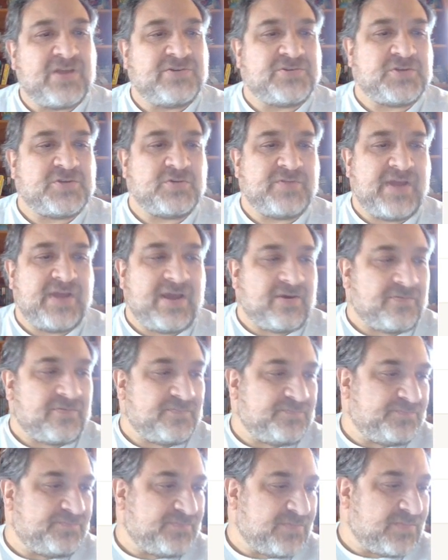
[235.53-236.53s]
2 down.
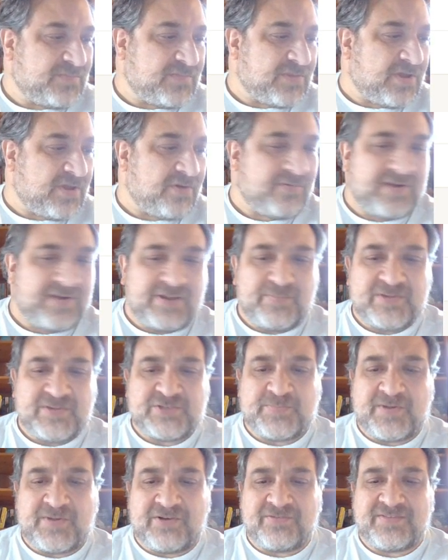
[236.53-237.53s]
Already
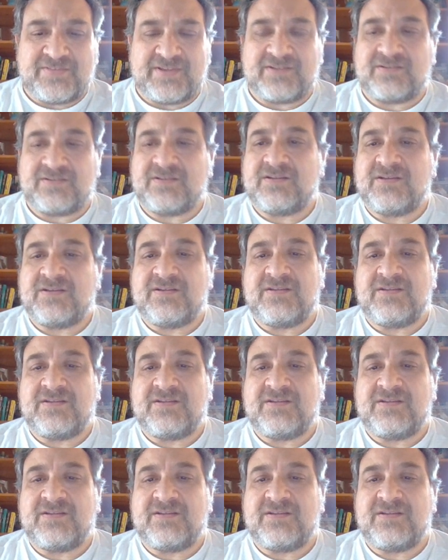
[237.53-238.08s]
much better than